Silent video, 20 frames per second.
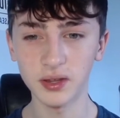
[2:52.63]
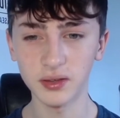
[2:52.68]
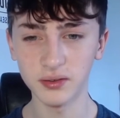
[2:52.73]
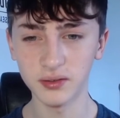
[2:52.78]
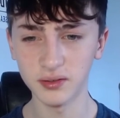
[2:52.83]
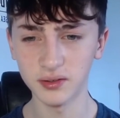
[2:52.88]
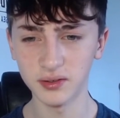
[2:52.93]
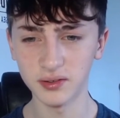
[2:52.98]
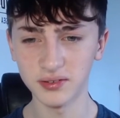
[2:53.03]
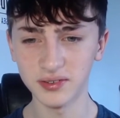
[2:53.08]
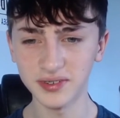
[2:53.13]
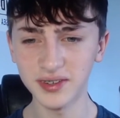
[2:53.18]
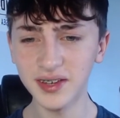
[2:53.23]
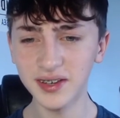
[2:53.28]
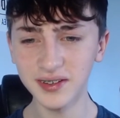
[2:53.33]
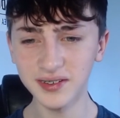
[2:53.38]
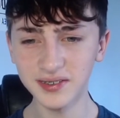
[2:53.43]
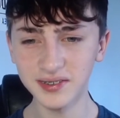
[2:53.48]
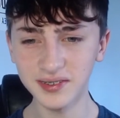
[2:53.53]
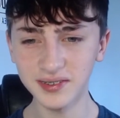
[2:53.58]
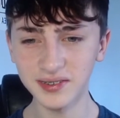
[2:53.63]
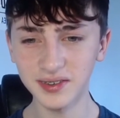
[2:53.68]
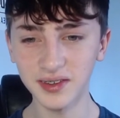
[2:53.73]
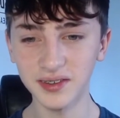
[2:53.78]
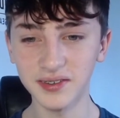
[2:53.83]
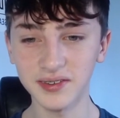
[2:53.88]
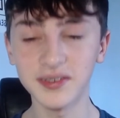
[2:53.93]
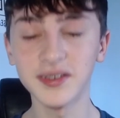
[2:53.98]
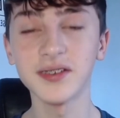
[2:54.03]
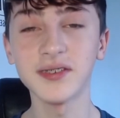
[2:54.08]
six
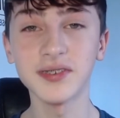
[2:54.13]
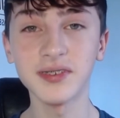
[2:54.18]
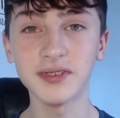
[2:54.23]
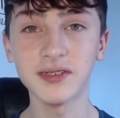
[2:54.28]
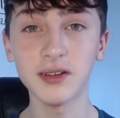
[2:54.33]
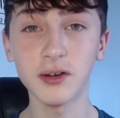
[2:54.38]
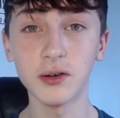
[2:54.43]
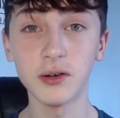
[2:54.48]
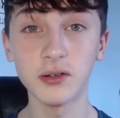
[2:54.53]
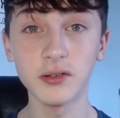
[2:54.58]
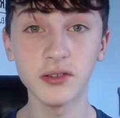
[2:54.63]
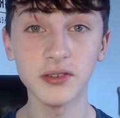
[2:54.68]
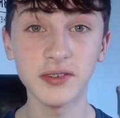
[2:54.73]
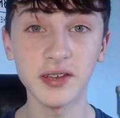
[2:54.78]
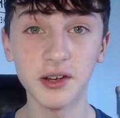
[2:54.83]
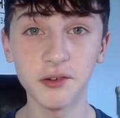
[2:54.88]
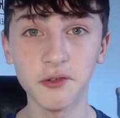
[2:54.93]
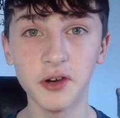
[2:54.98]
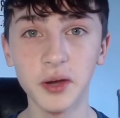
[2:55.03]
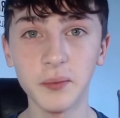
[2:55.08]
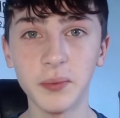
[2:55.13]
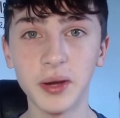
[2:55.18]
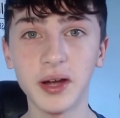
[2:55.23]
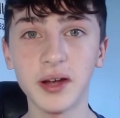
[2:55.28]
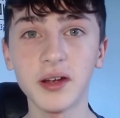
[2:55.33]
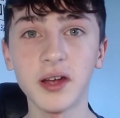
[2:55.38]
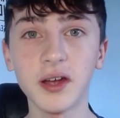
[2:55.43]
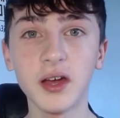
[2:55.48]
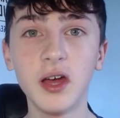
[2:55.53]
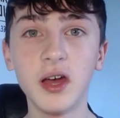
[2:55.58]
starts at right back
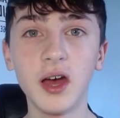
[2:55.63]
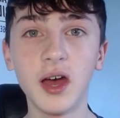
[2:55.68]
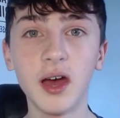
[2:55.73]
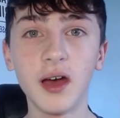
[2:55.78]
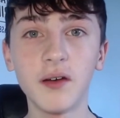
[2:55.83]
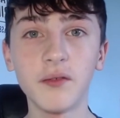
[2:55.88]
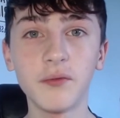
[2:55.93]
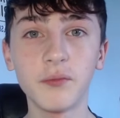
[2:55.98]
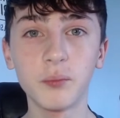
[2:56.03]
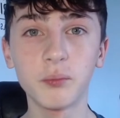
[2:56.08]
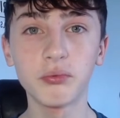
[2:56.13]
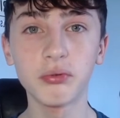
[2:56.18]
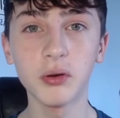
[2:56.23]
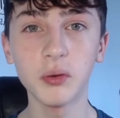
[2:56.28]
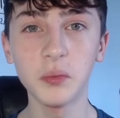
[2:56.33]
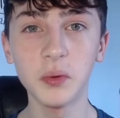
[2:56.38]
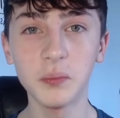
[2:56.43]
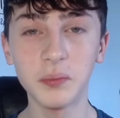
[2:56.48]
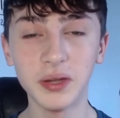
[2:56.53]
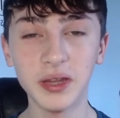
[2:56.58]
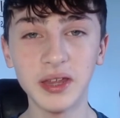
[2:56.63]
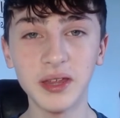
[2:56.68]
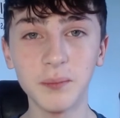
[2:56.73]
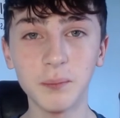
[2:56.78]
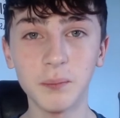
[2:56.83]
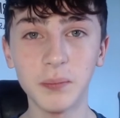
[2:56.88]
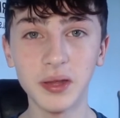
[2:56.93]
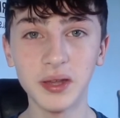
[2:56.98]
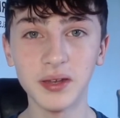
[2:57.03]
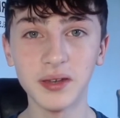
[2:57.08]
have probably
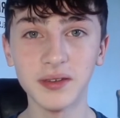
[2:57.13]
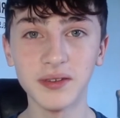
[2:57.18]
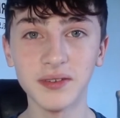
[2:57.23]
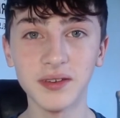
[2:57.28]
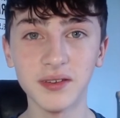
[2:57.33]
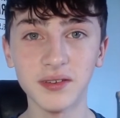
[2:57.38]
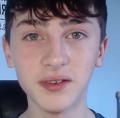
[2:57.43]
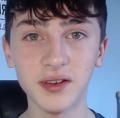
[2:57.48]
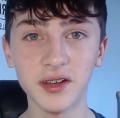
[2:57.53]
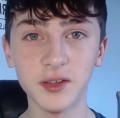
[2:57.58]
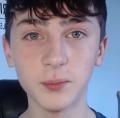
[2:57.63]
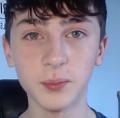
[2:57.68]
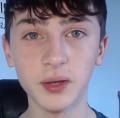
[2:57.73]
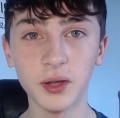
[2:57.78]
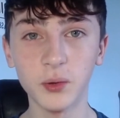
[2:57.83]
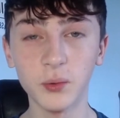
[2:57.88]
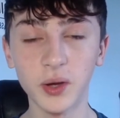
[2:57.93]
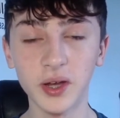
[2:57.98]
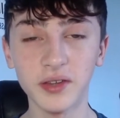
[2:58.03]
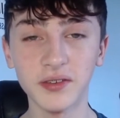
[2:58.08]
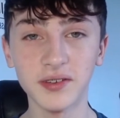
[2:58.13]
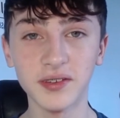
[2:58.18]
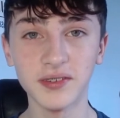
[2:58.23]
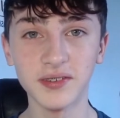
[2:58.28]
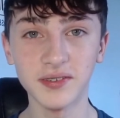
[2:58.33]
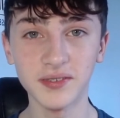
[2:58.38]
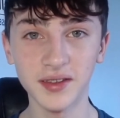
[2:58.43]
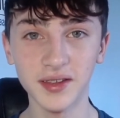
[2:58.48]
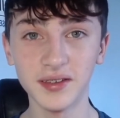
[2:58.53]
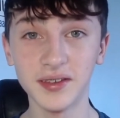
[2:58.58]
been Cesar Azpilicueta
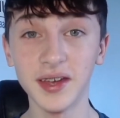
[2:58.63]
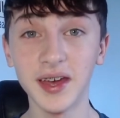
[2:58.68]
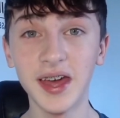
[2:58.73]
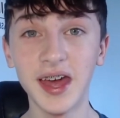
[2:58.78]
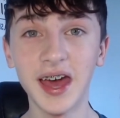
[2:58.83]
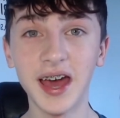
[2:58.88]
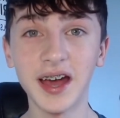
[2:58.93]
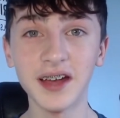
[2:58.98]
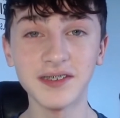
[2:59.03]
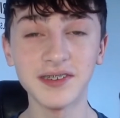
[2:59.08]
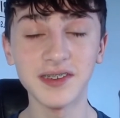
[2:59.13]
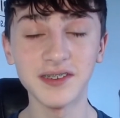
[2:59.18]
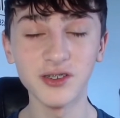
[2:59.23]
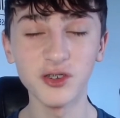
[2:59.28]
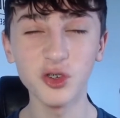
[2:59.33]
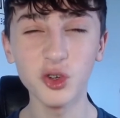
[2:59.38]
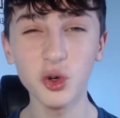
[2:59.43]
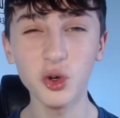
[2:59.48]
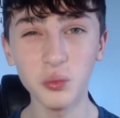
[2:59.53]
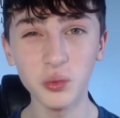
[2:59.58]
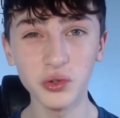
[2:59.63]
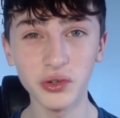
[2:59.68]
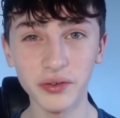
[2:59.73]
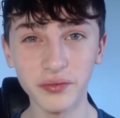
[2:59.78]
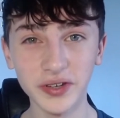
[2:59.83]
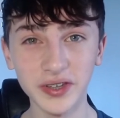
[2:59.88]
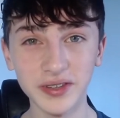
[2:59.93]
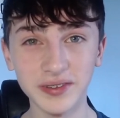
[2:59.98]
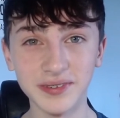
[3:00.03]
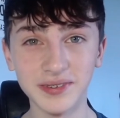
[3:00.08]
instead, as he's a lot more
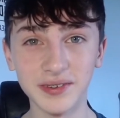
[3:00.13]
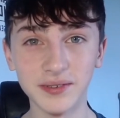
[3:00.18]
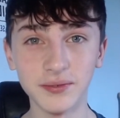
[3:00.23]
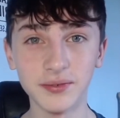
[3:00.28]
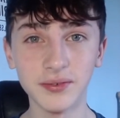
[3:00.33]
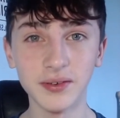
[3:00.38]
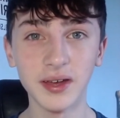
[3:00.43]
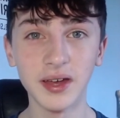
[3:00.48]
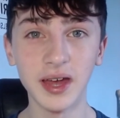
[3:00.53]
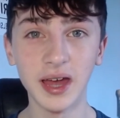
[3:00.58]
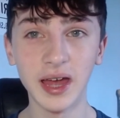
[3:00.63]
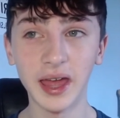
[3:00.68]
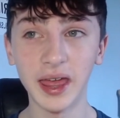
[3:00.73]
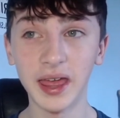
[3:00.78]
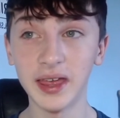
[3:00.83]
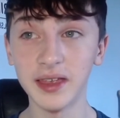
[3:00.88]
defensive. He's